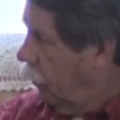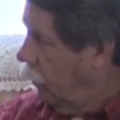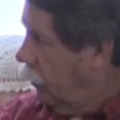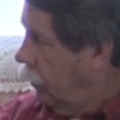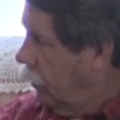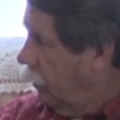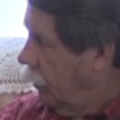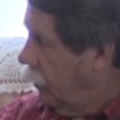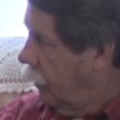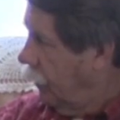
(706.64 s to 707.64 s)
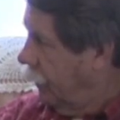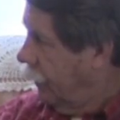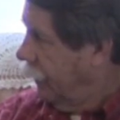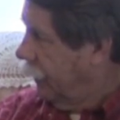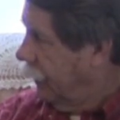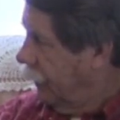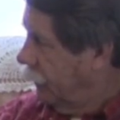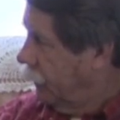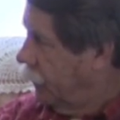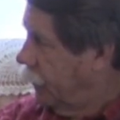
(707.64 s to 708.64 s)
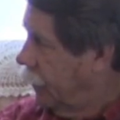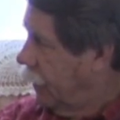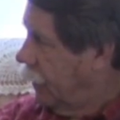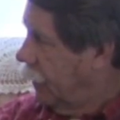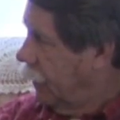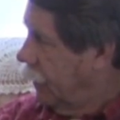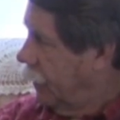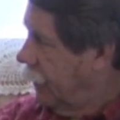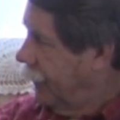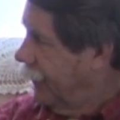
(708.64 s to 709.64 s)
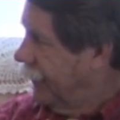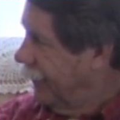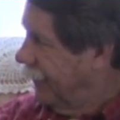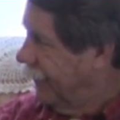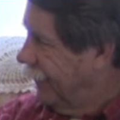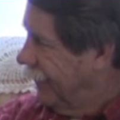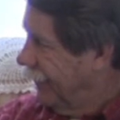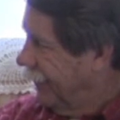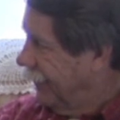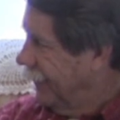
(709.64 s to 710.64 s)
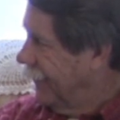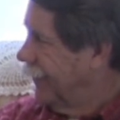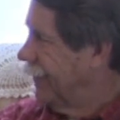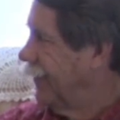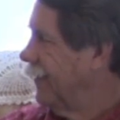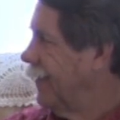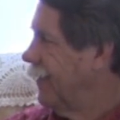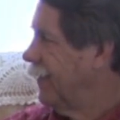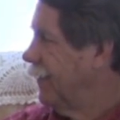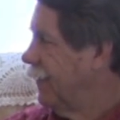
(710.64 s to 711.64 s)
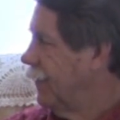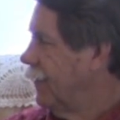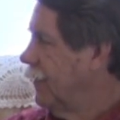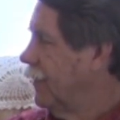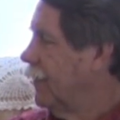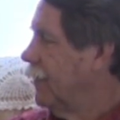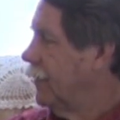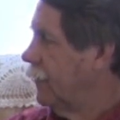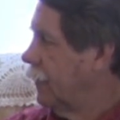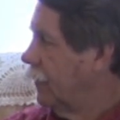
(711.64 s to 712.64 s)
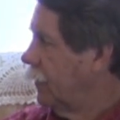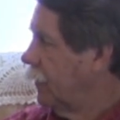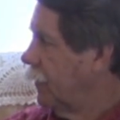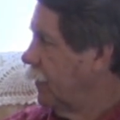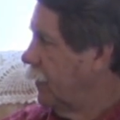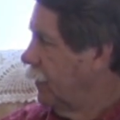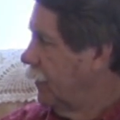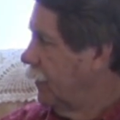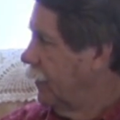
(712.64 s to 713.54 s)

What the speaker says: (not speaking)